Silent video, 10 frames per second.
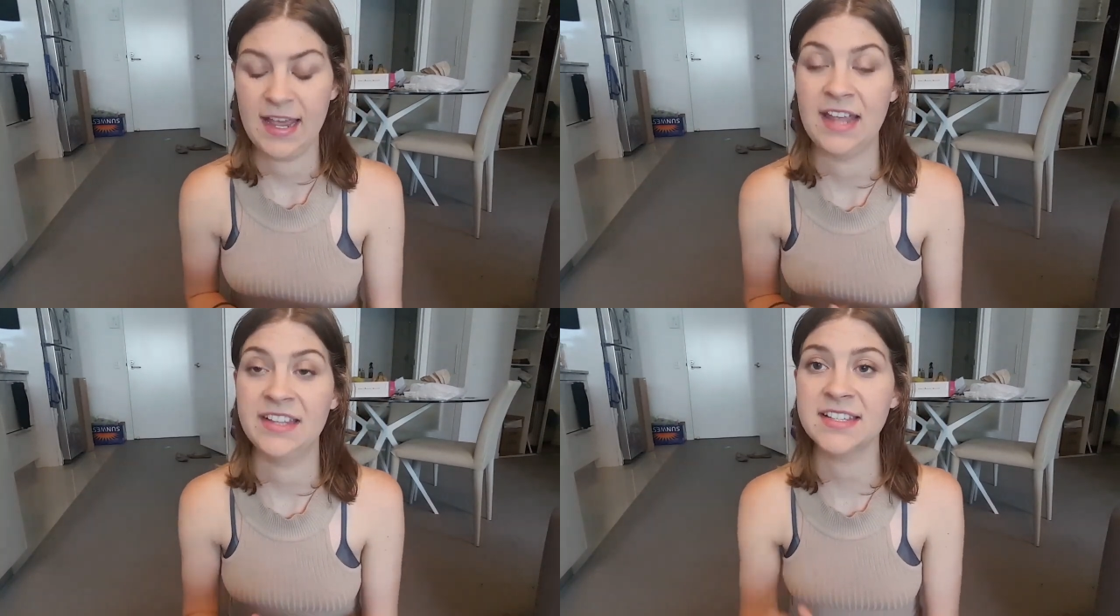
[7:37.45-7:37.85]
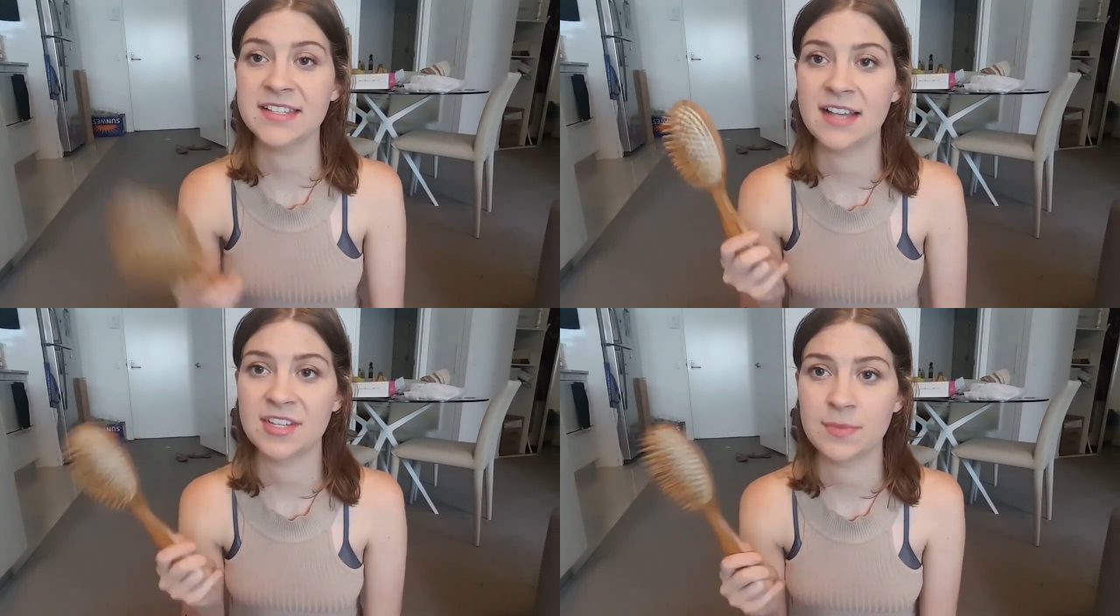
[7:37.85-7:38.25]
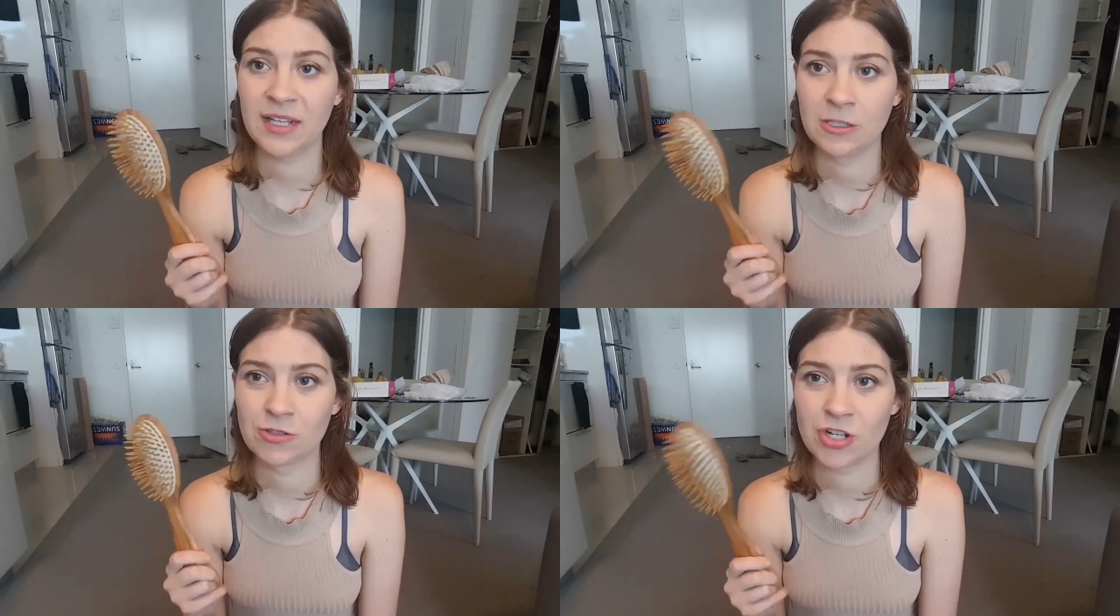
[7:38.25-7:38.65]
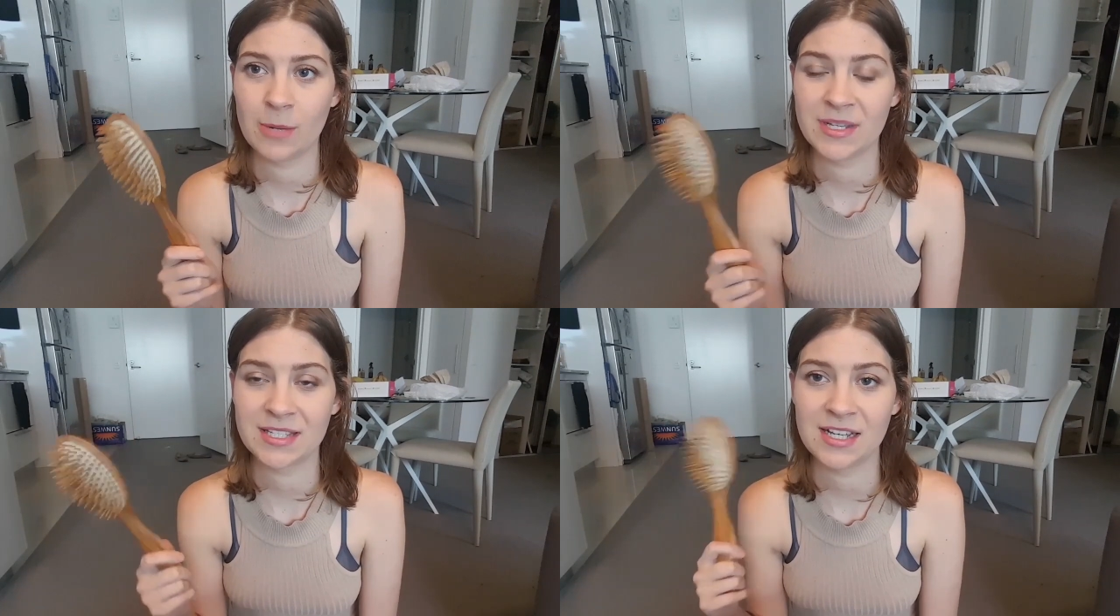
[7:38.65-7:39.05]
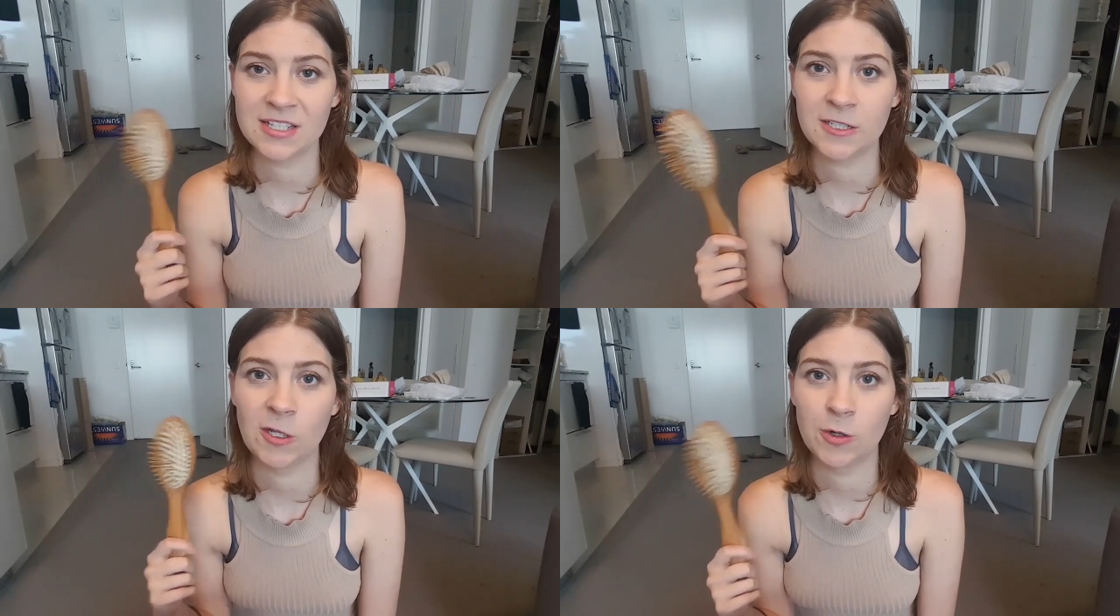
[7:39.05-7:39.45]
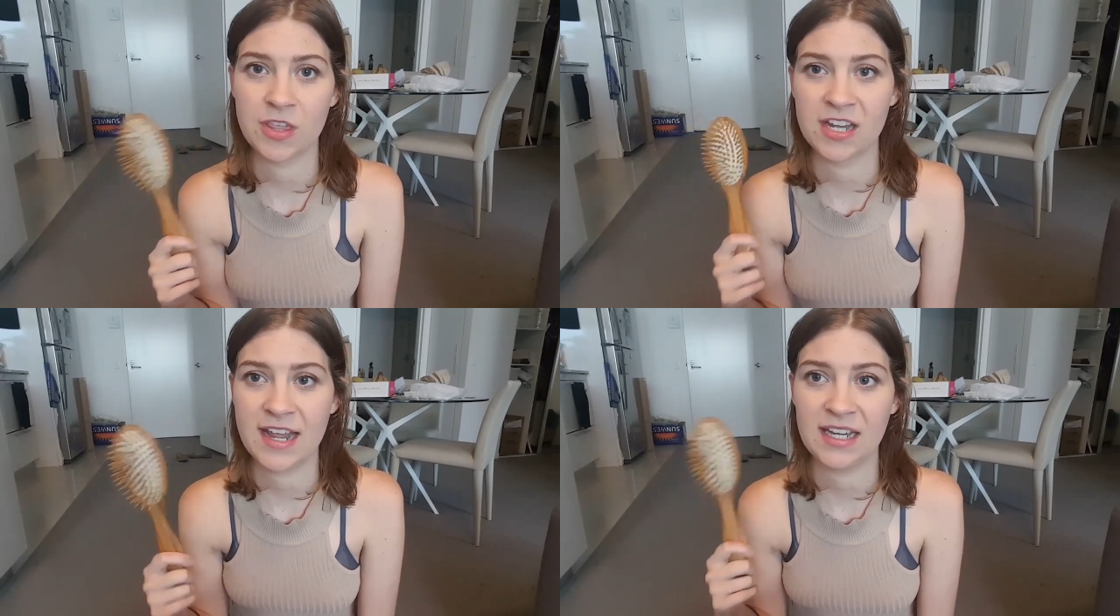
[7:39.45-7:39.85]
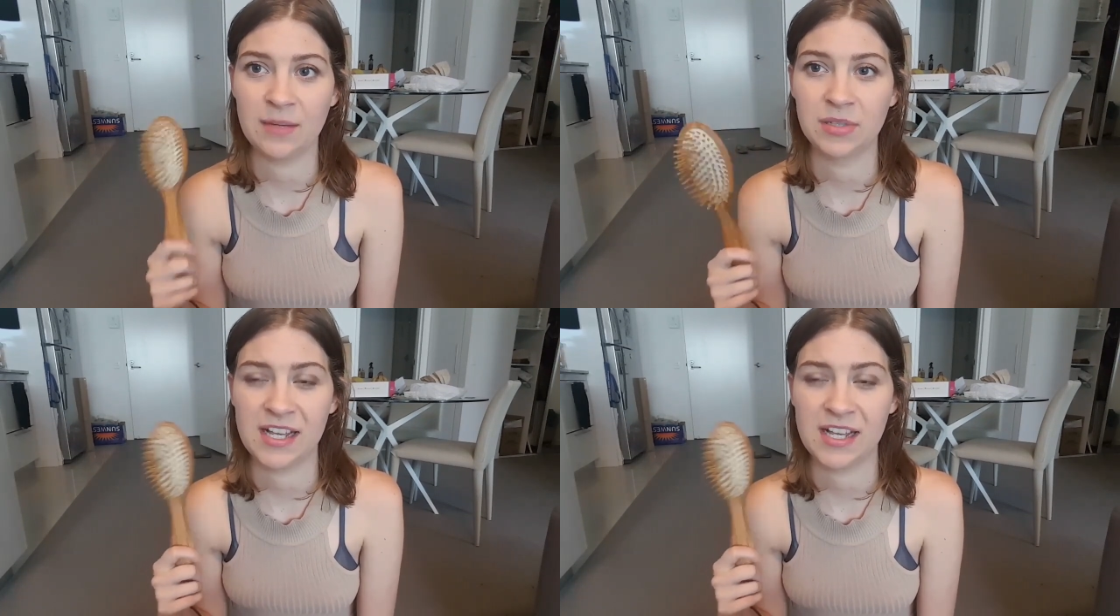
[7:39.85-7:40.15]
And this has lasted me a long time. It's lasted longer than any